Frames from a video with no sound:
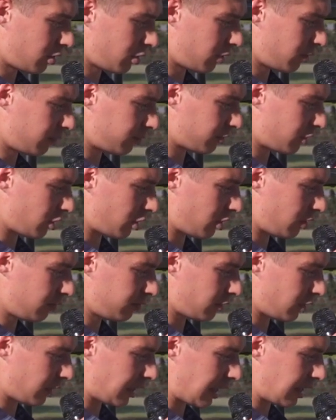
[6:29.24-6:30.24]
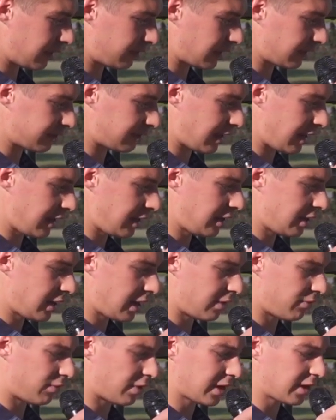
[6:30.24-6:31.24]
who have served on Anzac Day
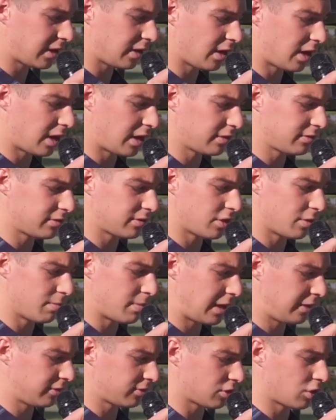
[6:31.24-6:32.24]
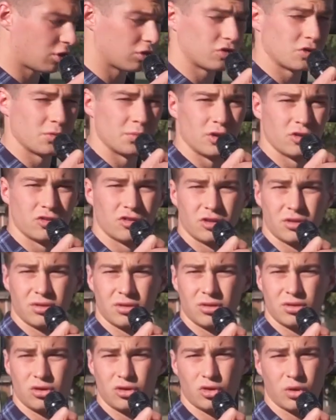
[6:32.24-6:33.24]
and recognise their immense
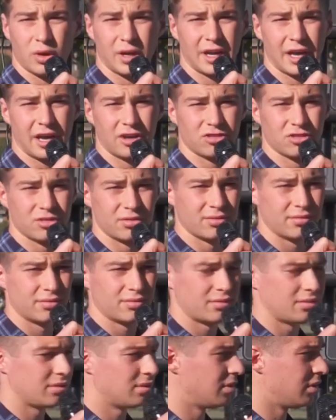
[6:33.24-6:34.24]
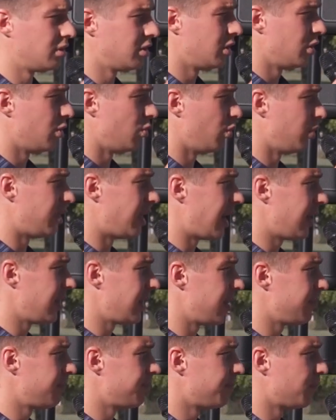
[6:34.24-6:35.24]
contribution to our nation. Without
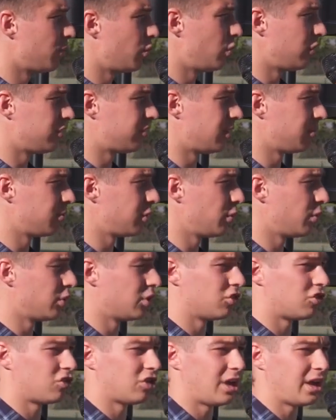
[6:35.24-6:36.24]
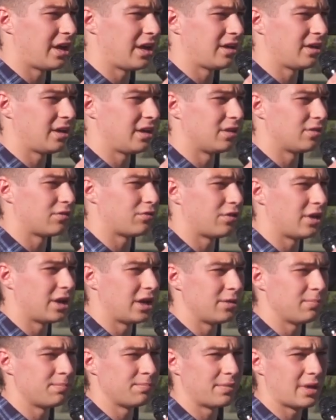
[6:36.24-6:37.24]
them, we simply wouldn't share in the
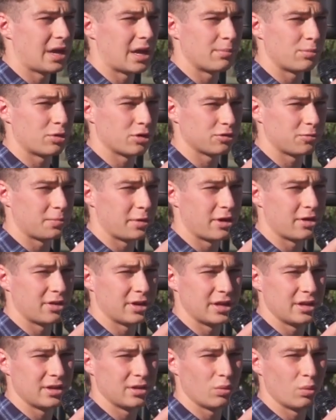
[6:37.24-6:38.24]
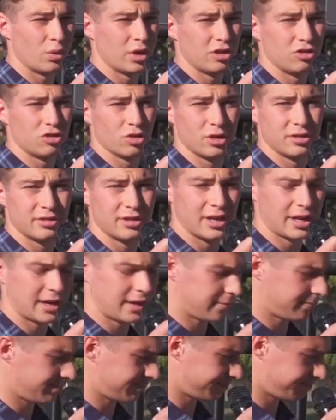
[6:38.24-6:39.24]
freedom and prosperity we enjoy
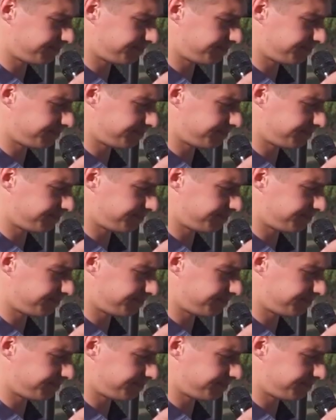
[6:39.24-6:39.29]
today.